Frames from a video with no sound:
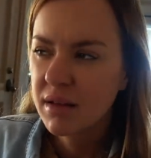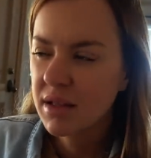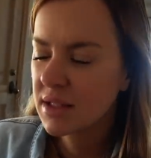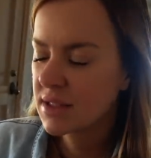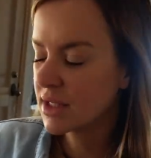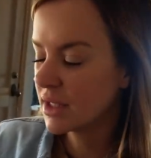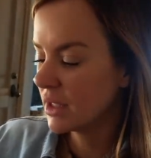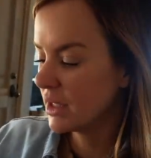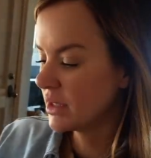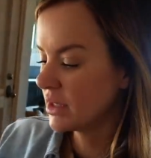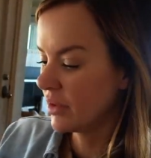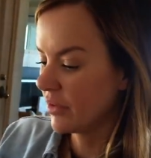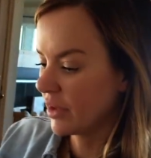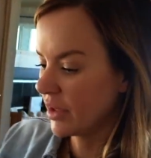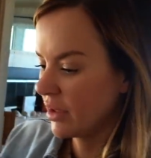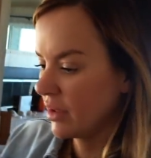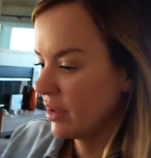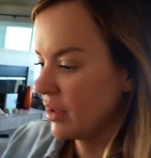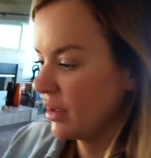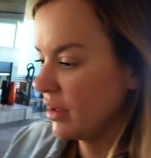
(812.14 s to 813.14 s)
That's an easy
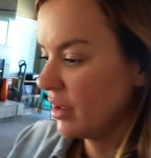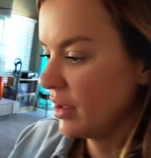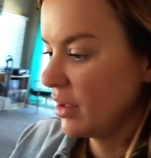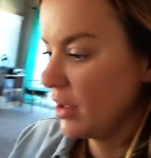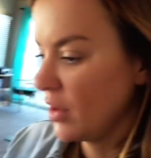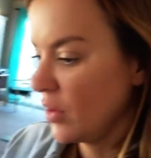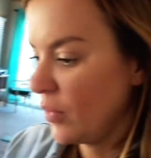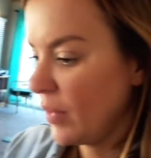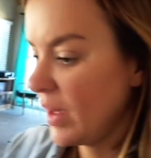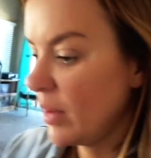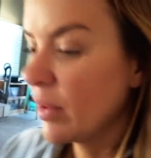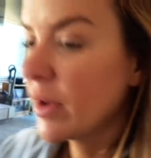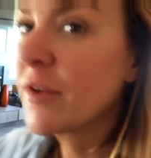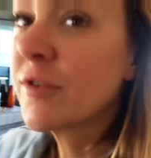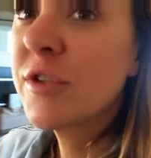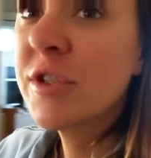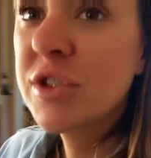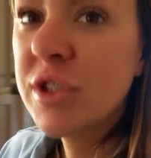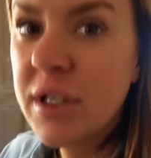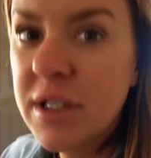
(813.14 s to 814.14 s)
one. Wait, what if
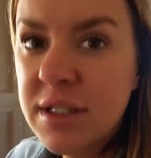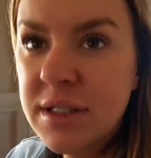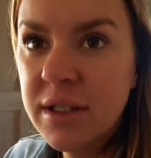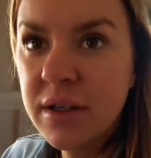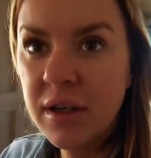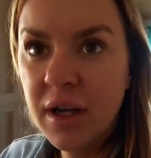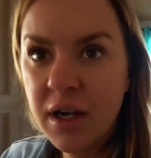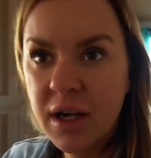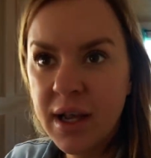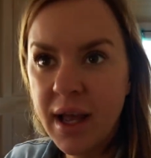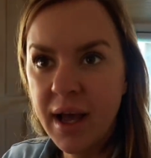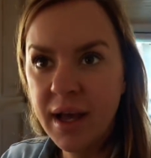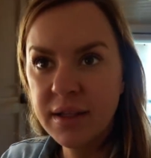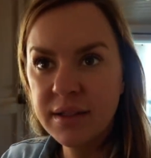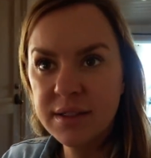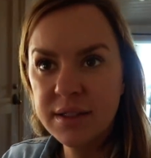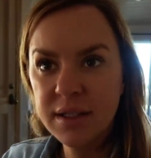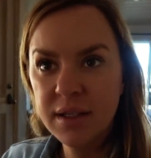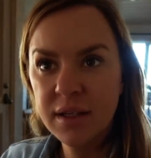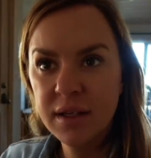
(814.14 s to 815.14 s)
she's trying to steal our
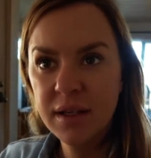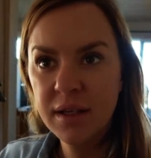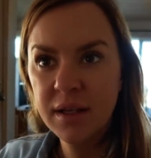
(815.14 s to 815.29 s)
cats?